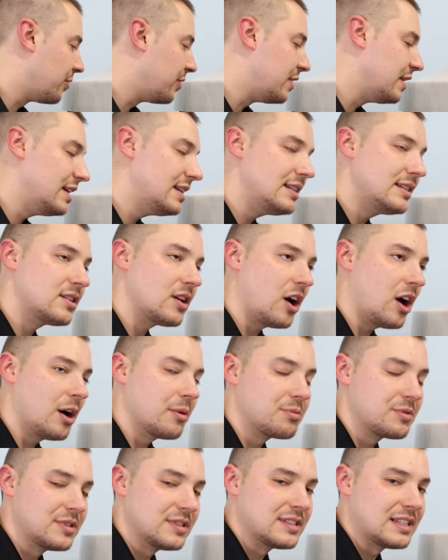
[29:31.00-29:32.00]
These
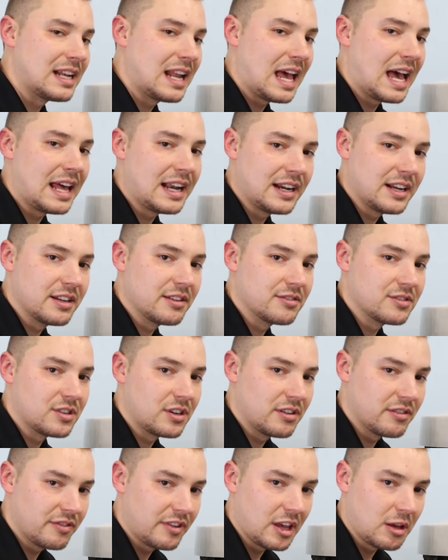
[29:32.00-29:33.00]
options and additives
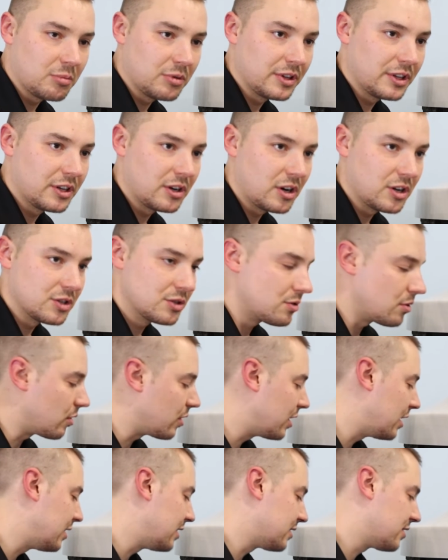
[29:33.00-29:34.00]
are available in our
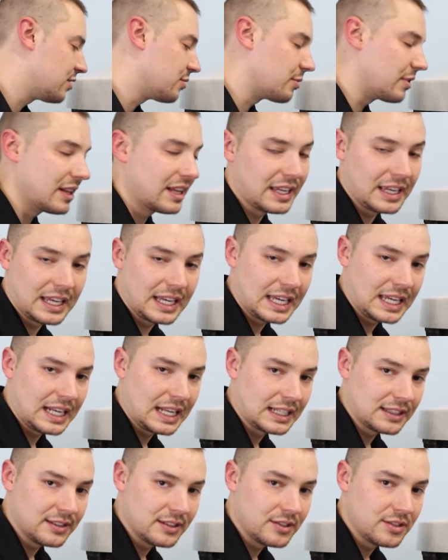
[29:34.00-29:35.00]
store, and this is where they get
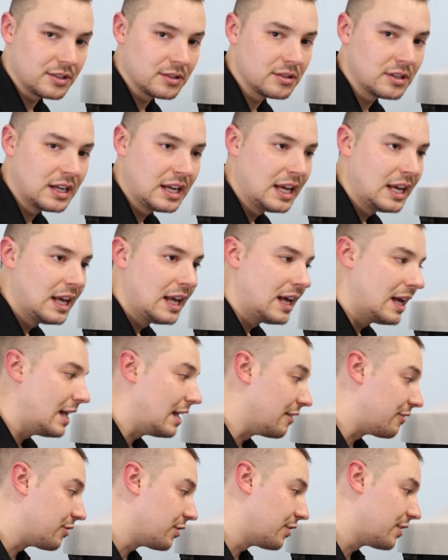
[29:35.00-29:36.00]
connected to.
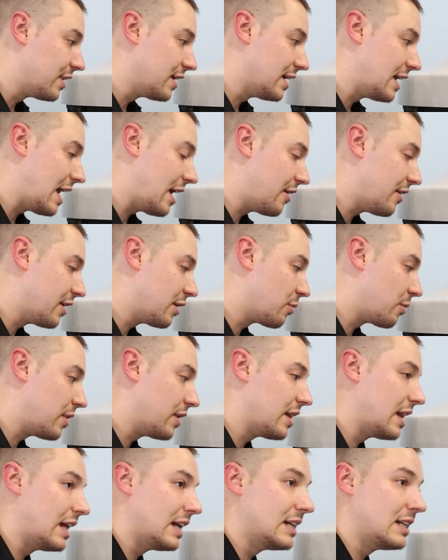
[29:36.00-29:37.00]
If you're in an area
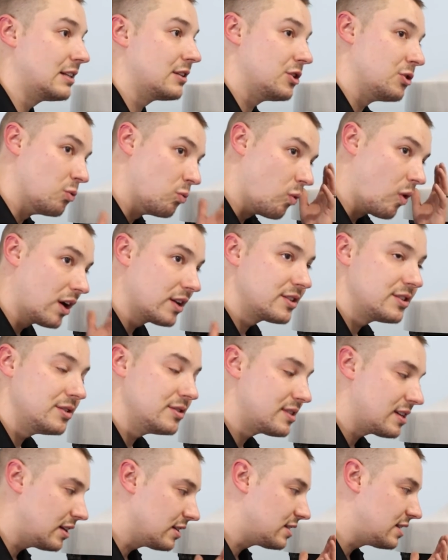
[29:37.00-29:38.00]
where that you want to
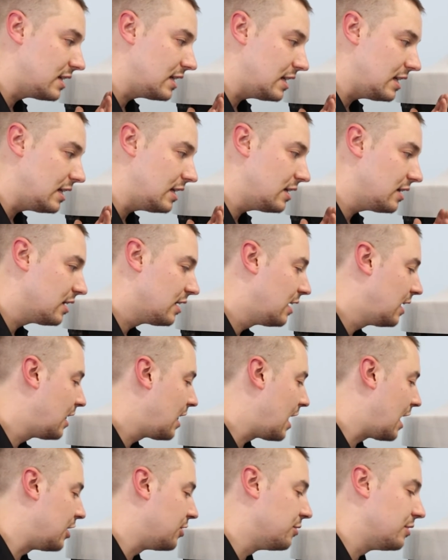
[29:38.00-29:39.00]
use LTE
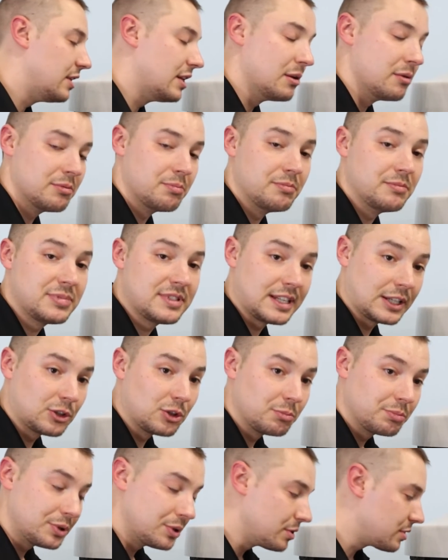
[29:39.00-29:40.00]
and you need a
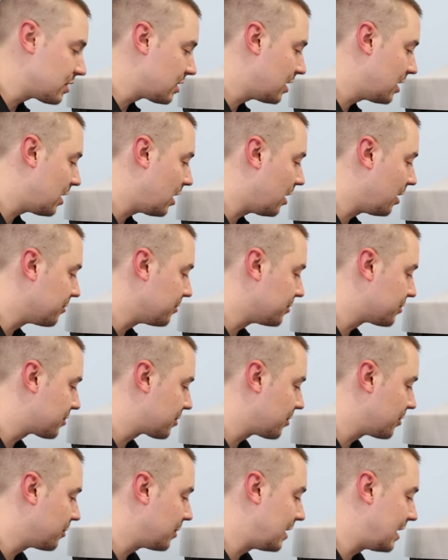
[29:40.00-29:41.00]
signal boost, you
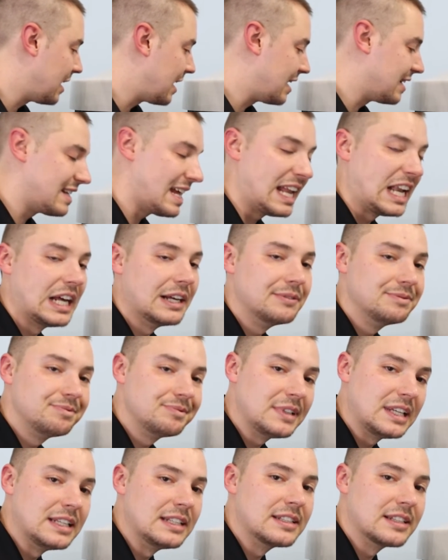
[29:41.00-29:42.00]
screw in an antenna
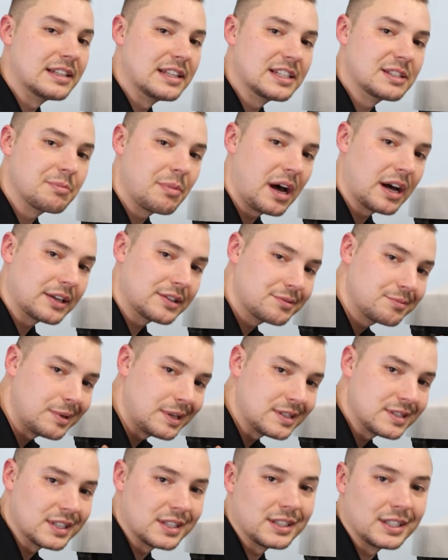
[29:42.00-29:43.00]
into this box
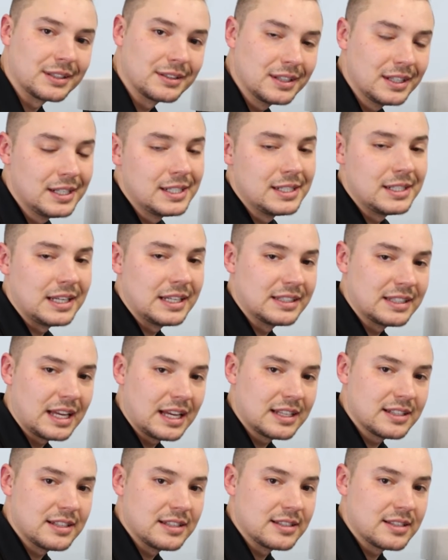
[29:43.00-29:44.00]
basically. And
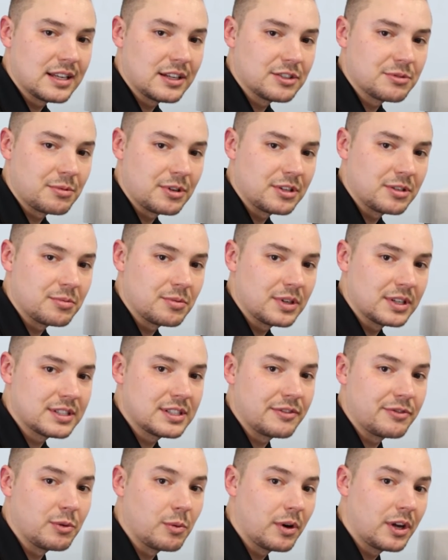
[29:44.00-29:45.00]
that is how SmartTub works.
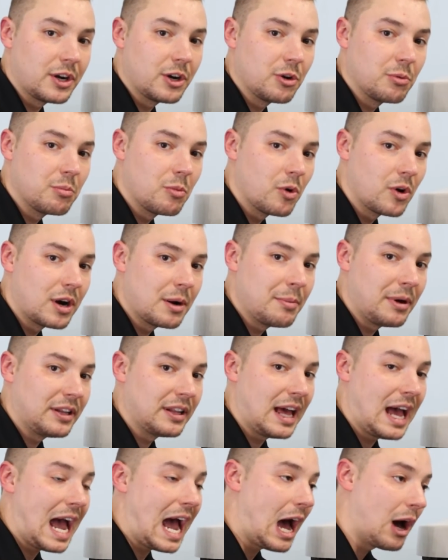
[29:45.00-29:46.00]
If you want to know more about
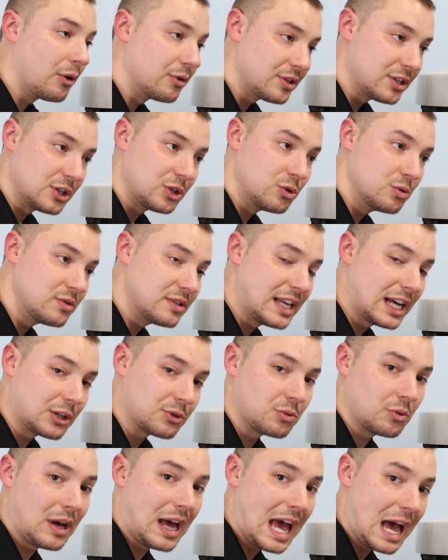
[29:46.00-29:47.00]
how to use the
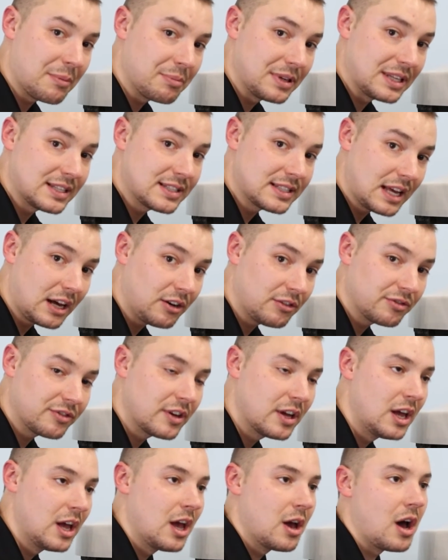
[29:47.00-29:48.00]
actual app itself,
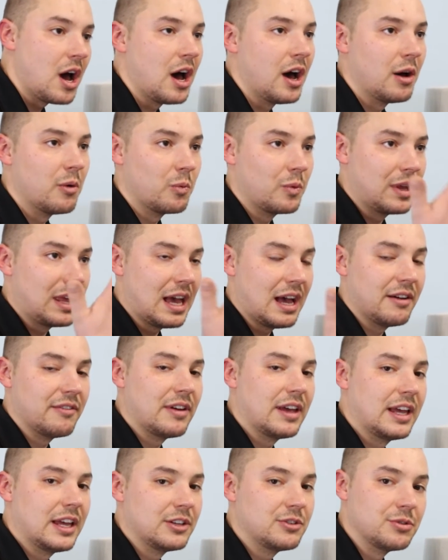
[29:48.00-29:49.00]
we have
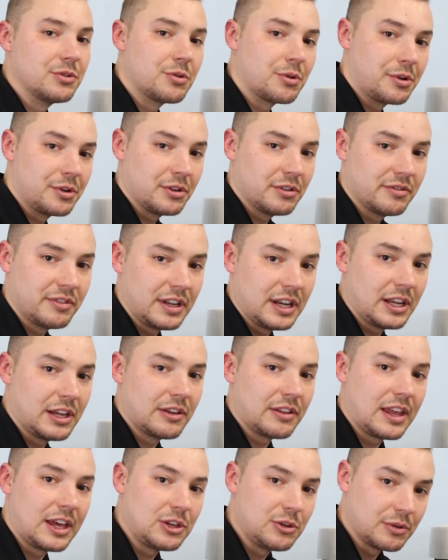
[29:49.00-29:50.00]
a tutorial
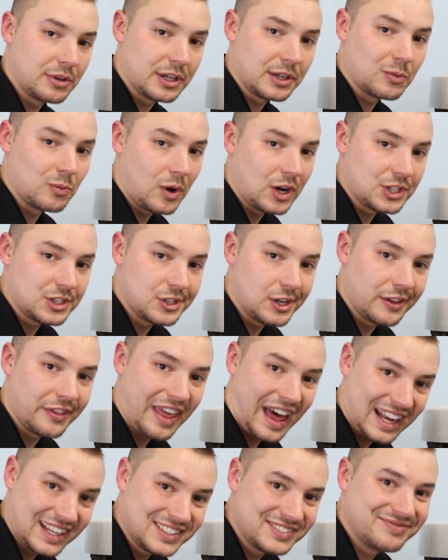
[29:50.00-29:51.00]
video that you can watch on that.